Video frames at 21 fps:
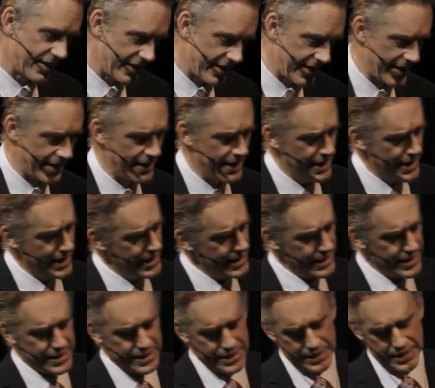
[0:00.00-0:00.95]
and then
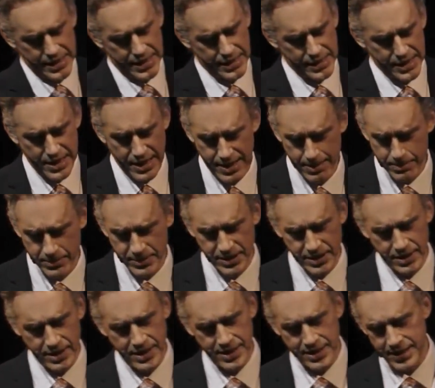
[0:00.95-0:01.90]
it comes,
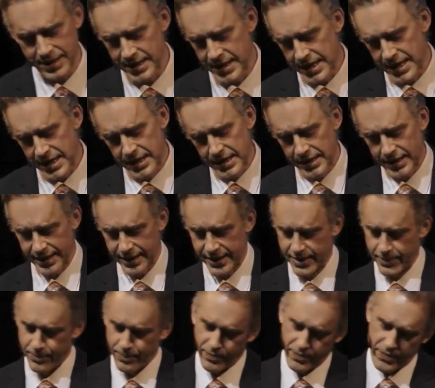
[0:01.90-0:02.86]
and
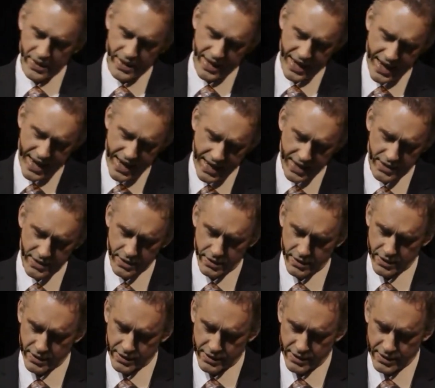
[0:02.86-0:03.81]
like the eggs
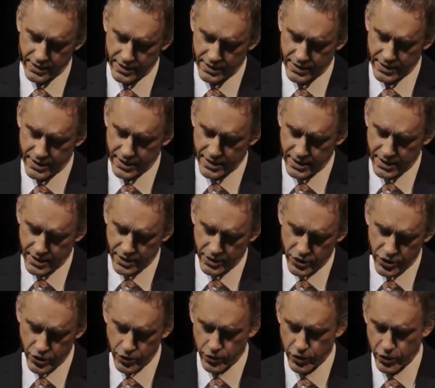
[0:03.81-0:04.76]
are
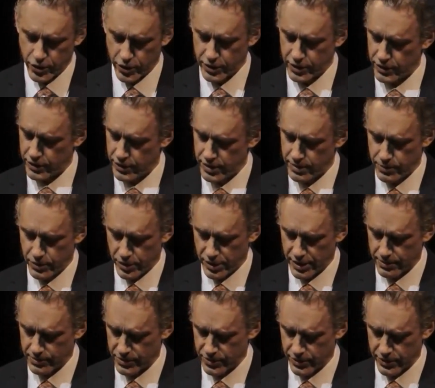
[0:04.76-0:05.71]
too cooked on the
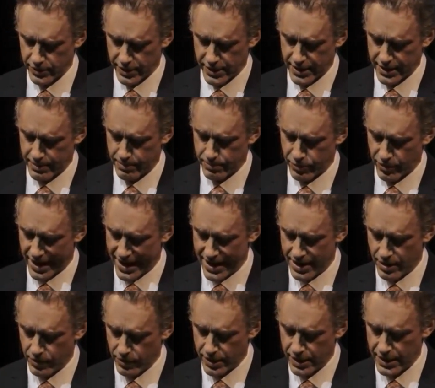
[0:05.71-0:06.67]
bottom, so they're kind of
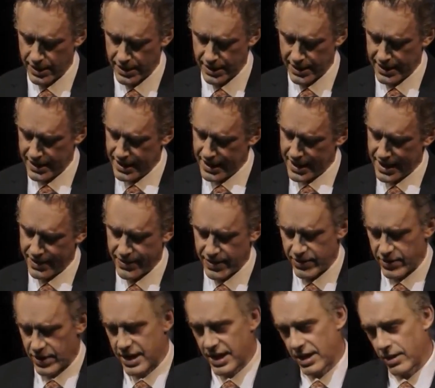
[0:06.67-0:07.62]
brown, and then
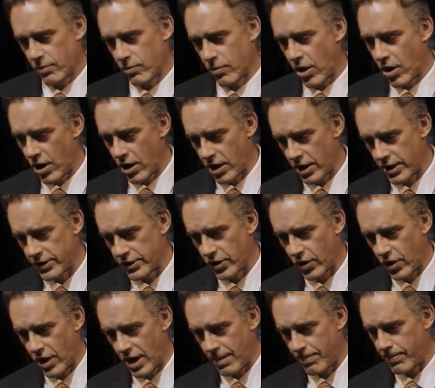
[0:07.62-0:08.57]
they're kind of raw on
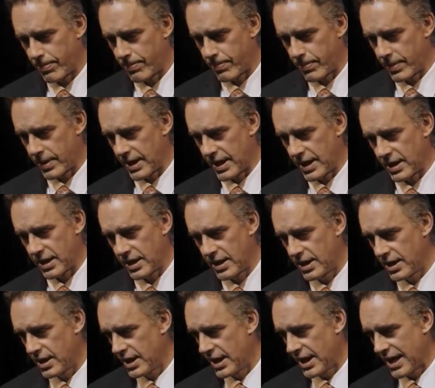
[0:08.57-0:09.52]
top, and
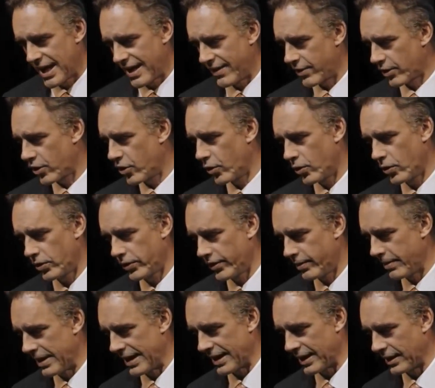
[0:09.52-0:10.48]
they're cold in
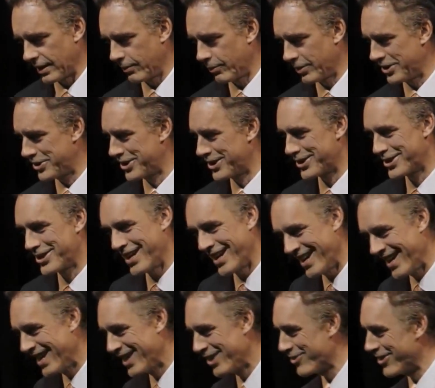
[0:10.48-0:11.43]
the middle, which is,
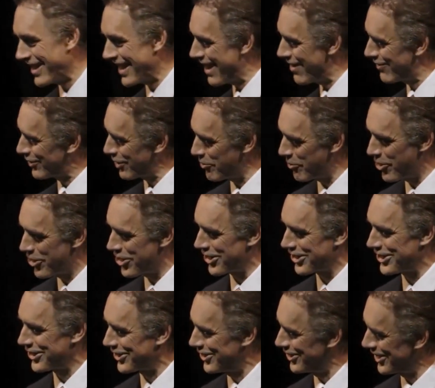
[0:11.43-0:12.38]
you really have to
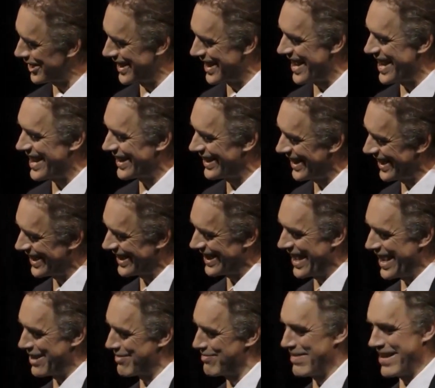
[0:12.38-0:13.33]
work to cook an egg like
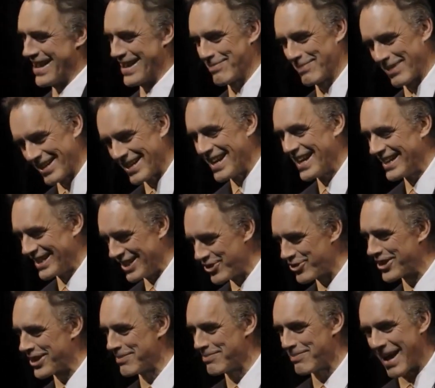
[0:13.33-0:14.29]
that, man. But
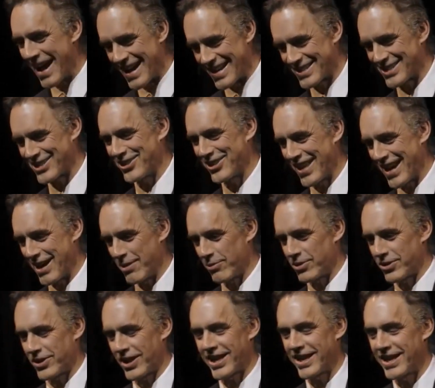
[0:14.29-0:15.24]
you can master that
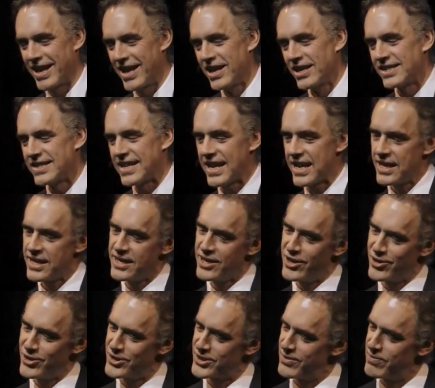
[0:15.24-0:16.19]
with like 10
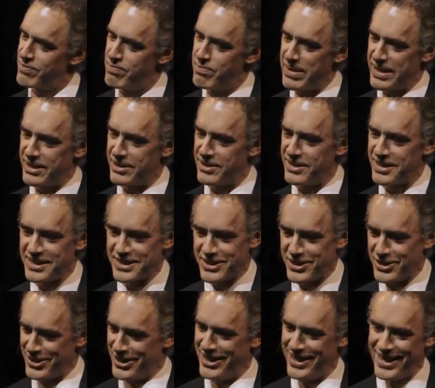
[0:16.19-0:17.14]
years of bitterness.
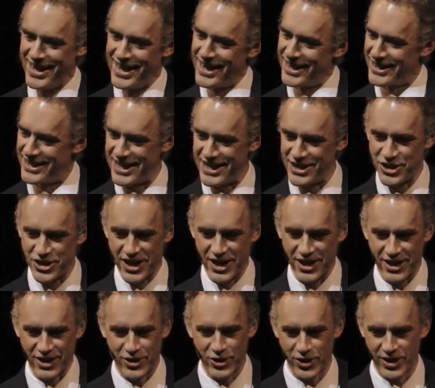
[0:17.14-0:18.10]
You teach you how
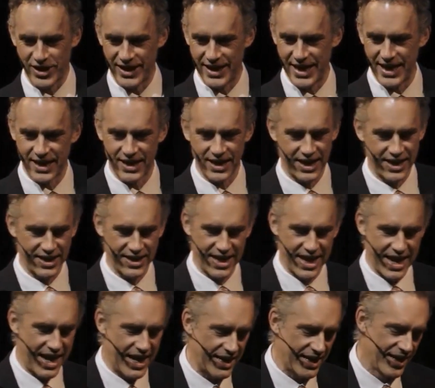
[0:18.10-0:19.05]
to cook an egg like
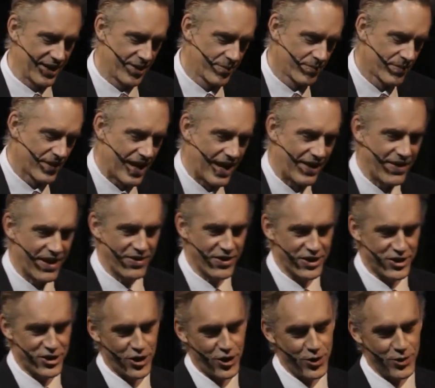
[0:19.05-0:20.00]
that. And then
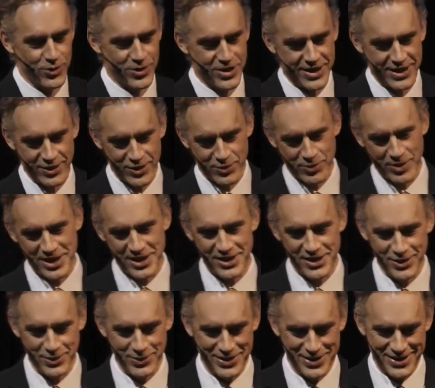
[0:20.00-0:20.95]
the toast, here's what you
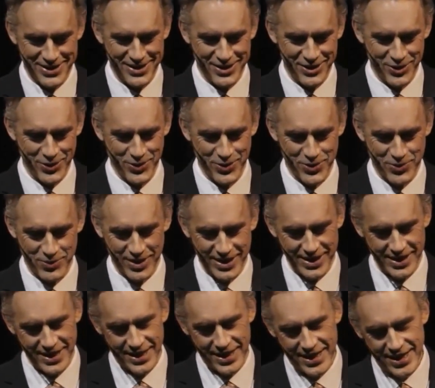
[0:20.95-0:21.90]
do with the toast,
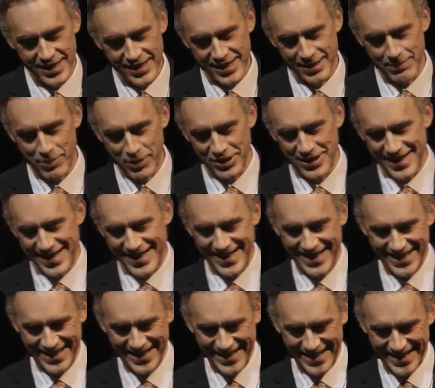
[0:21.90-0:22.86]
right?
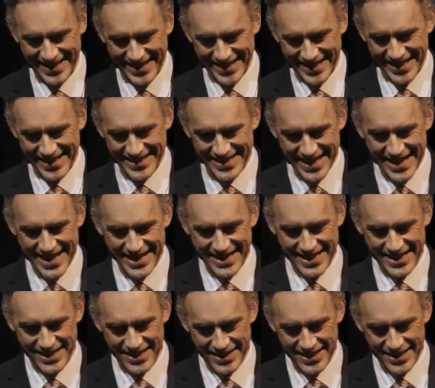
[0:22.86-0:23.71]
You take